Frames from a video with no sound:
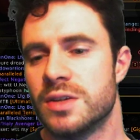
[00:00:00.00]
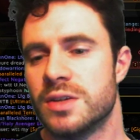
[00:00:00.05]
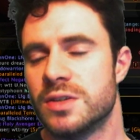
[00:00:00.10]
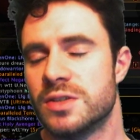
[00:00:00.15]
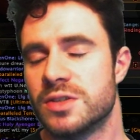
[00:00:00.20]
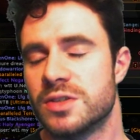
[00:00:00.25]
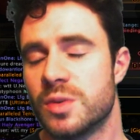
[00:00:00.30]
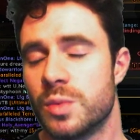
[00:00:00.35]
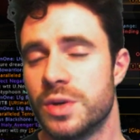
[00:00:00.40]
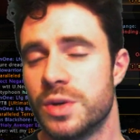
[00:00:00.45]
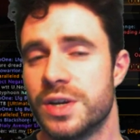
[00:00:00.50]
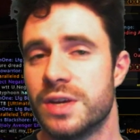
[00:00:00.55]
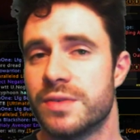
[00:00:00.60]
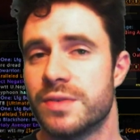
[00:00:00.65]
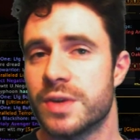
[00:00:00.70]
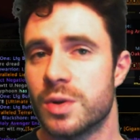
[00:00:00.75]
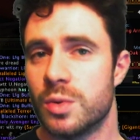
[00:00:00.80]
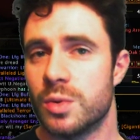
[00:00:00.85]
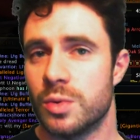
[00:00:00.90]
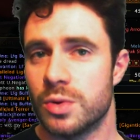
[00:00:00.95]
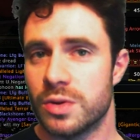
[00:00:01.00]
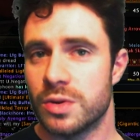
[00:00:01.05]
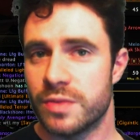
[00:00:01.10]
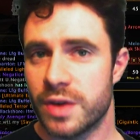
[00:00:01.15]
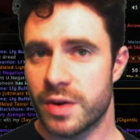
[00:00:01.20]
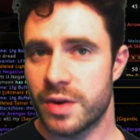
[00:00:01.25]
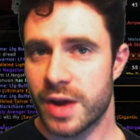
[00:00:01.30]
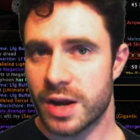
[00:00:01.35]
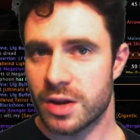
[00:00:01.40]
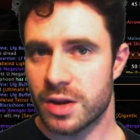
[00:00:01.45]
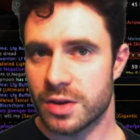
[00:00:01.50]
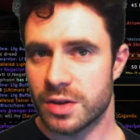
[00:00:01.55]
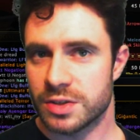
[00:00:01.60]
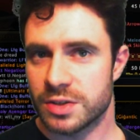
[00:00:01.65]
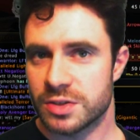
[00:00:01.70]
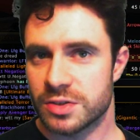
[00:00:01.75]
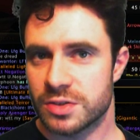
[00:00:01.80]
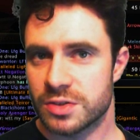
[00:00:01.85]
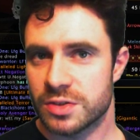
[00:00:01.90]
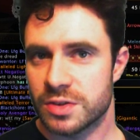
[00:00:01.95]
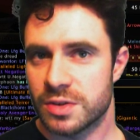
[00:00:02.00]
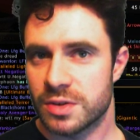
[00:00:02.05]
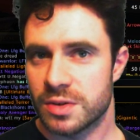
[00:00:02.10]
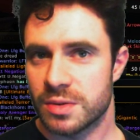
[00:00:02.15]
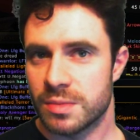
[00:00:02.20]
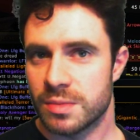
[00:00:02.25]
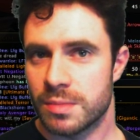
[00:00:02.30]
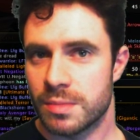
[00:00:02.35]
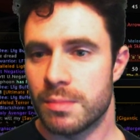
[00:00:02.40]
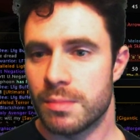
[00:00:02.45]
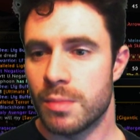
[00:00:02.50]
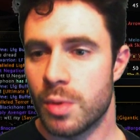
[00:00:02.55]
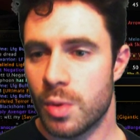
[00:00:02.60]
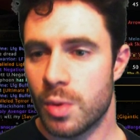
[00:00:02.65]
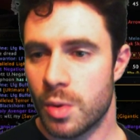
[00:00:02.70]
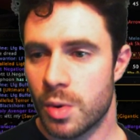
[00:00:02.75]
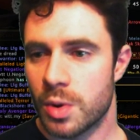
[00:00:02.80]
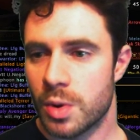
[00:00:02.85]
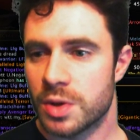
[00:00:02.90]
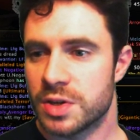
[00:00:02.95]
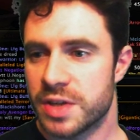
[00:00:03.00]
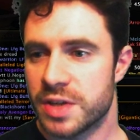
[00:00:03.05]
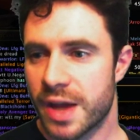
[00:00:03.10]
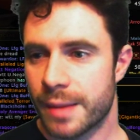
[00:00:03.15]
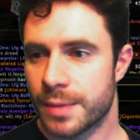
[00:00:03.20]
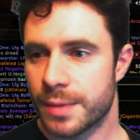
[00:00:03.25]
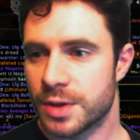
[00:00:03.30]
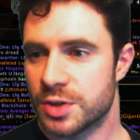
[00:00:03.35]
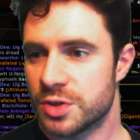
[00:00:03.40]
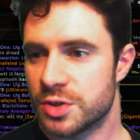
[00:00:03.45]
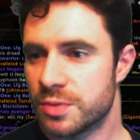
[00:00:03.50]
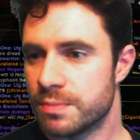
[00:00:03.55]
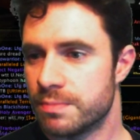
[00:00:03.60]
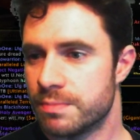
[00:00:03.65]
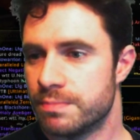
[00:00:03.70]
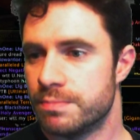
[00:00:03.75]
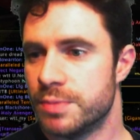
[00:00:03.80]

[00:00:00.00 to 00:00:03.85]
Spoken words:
So we're giving all of our allies more damage.